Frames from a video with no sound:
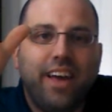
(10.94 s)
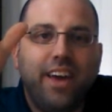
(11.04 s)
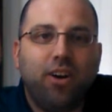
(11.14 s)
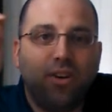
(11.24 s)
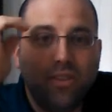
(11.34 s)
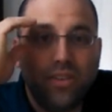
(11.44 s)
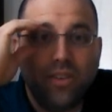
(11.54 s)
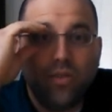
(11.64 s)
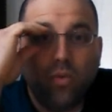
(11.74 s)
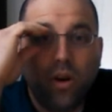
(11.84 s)
Hey all,
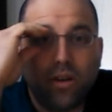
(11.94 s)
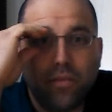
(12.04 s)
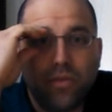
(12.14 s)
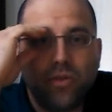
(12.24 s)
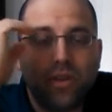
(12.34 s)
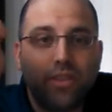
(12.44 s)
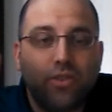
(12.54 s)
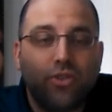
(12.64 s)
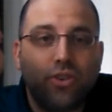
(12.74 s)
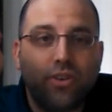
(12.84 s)
welcome to
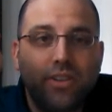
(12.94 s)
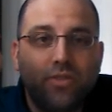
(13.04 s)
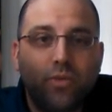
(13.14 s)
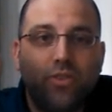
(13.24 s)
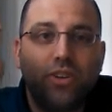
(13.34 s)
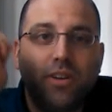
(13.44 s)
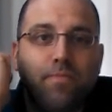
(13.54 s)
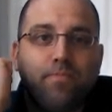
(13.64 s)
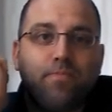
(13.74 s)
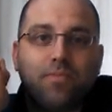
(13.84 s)
another Journeys with
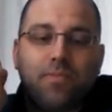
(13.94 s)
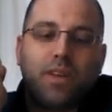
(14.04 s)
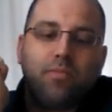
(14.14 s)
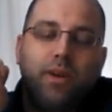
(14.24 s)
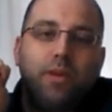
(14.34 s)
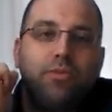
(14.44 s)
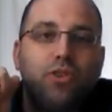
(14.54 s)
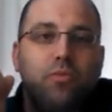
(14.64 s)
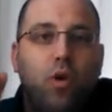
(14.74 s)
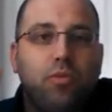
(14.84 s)
Jim. My name is
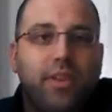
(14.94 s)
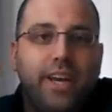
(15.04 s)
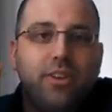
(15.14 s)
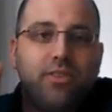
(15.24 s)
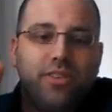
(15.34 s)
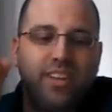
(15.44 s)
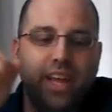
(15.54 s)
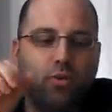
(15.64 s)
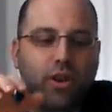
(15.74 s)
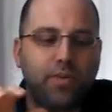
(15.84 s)
Jim Oberlander, and
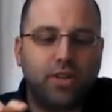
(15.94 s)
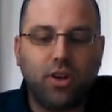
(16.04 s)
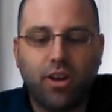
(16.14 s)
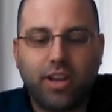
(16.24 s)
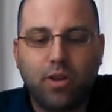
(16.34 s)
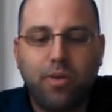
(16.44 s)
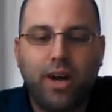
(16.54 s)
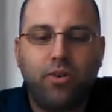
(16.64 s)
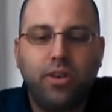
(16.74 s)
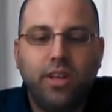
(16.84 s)
today we're going to be talking
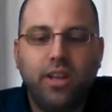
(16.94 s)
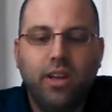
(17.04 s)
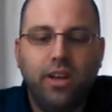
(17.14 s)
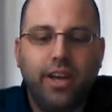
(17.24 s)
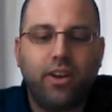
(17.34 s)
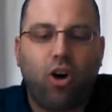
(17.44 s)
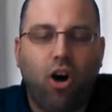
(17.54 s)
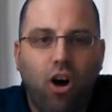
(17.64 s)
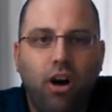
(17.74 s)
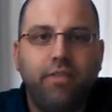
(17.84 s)
about an
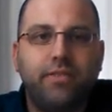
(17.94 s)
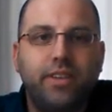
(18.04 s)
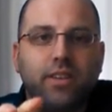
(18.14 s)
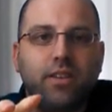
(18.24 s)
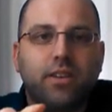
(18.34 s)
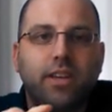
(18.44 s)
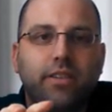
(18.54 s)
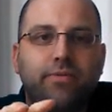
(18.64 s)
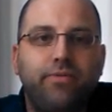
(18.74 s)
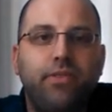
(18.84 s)
often
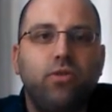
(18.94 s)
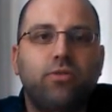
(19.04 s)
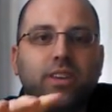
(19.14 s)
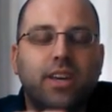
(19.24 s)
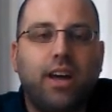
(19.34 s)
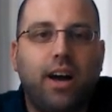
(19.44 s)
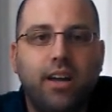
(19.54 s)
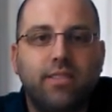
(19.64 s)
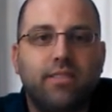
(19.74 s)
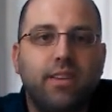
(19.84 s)
confusing
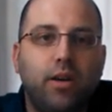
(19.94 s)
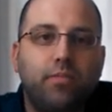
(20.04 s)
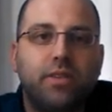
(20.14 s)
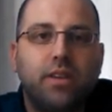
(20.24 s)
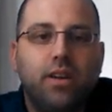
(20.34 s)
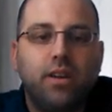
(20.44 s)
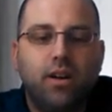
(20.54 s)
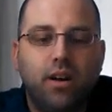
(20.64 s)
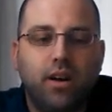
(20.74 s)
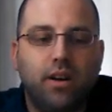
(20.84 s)
concept
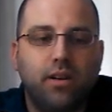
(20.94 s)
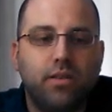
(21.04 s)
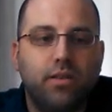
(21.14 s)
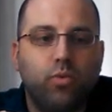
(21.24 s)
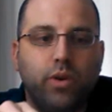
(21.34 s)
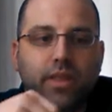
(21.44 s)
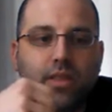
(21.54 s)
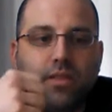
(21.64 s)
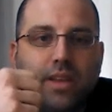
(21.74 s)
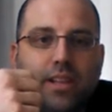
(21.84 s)
uh,
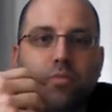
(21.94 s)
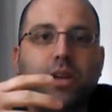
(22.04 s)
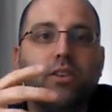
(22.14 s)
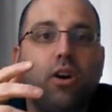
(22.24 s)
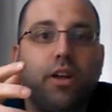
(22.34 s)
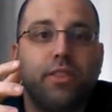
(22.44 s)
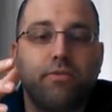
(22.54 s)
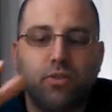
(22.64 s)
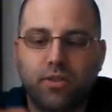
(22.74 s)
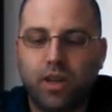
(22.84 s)
when it's being taught
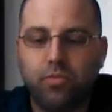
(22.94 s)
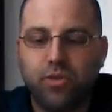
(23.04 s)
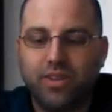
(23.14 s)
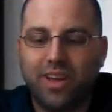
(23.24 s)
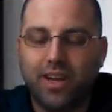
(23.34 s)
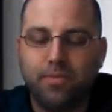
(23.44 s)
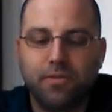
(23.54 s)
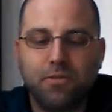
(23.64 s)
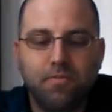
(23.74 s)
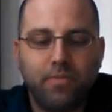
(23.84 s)
the first couple of
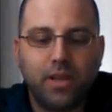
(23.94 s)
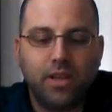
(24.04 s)
times.